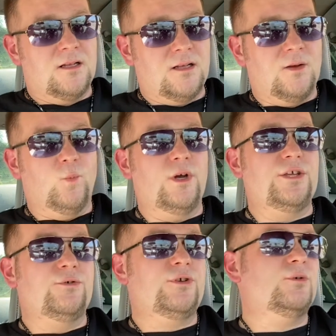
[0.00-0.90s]
what
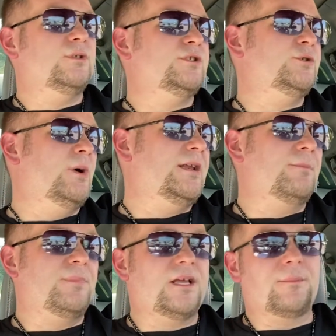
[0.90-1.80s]
you do is you end
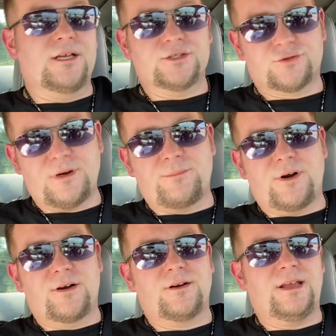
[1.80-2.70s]
up becoming a
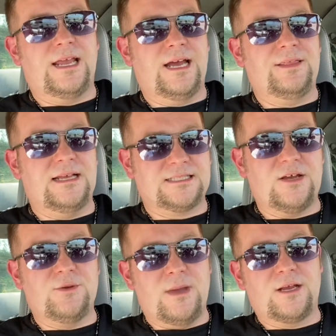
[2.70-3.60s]
stripper, and that's how
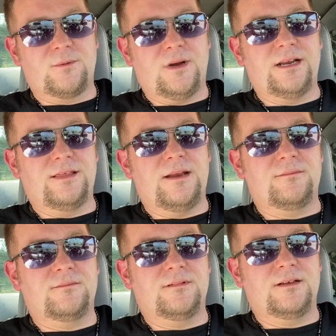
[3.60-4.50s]
you make your money
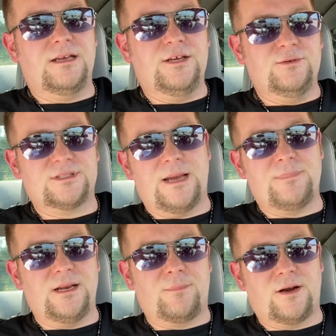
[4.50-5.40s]
then, and you stop
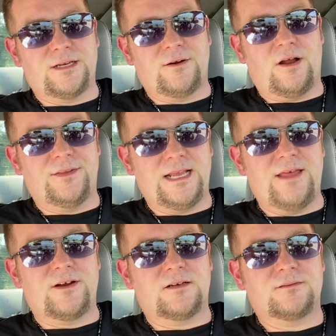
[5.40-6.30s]
being a bartender
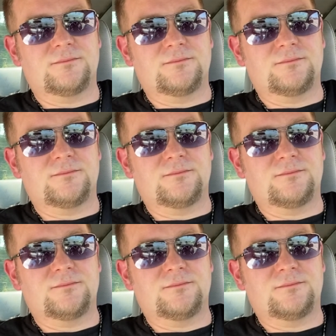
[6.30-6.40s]
altogether.